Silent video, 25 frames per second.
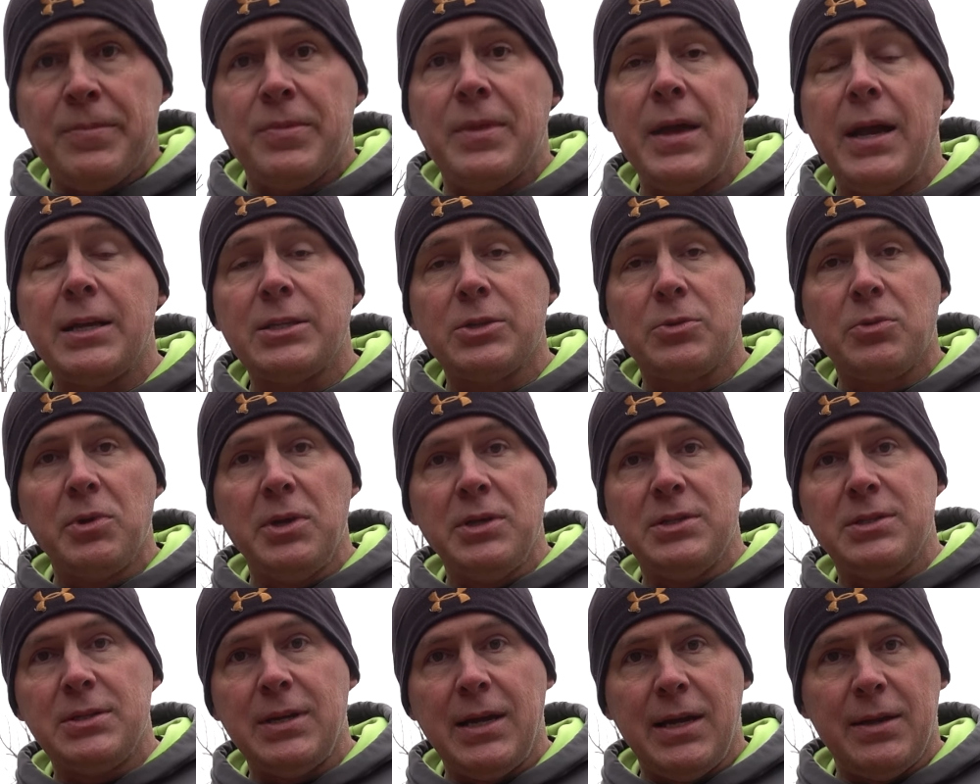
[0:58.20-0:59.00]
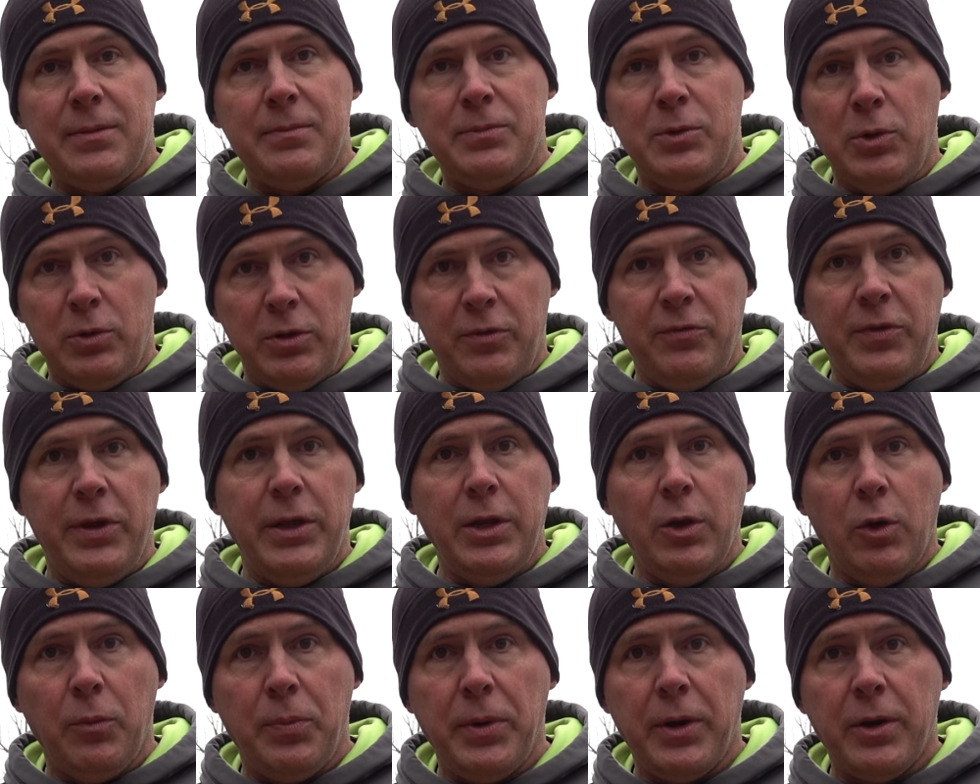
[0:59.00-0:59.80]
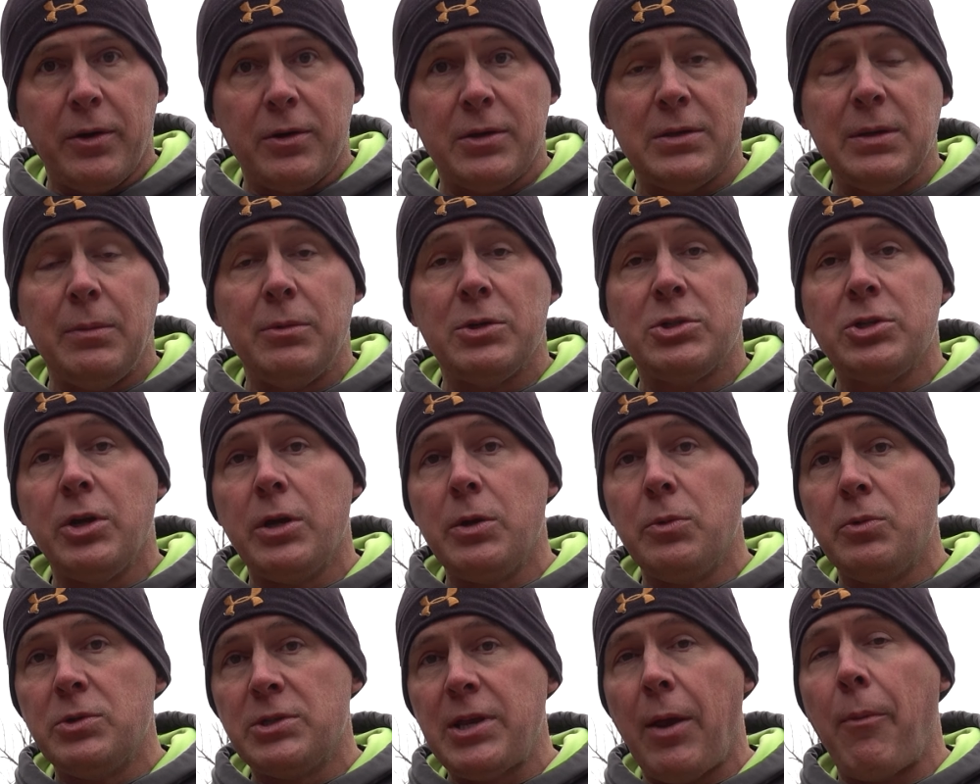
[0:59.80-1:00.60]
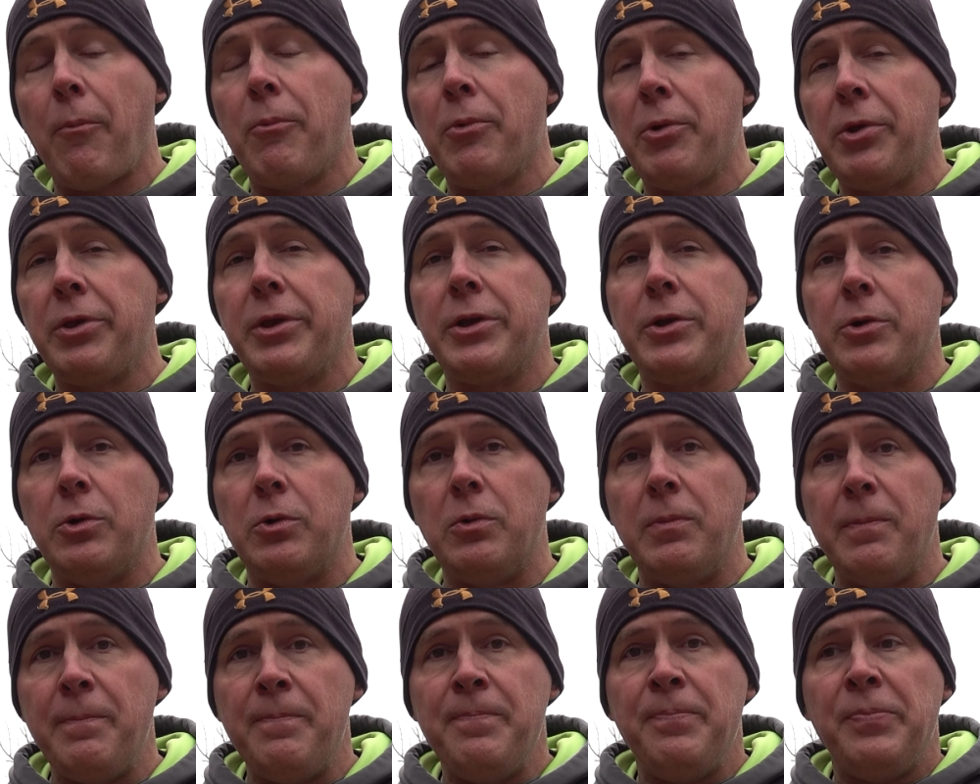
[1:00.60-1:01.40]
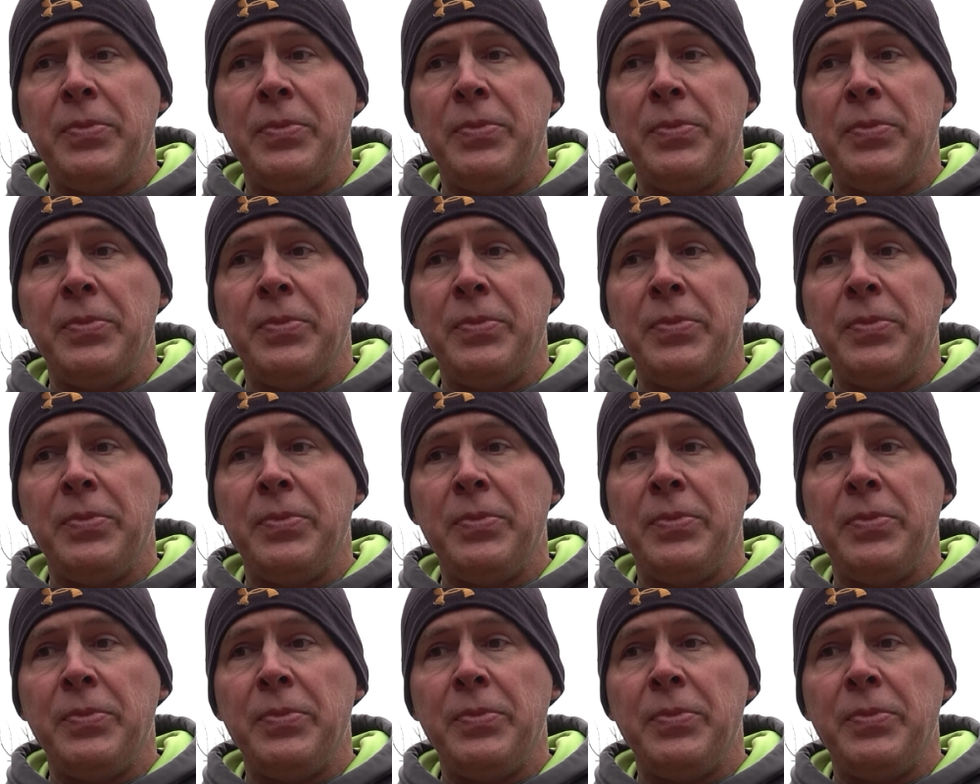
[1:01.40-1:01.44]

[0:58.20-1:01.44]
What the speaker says: That's the reason I'm doing the video up here, because I'm going to show you something really cool.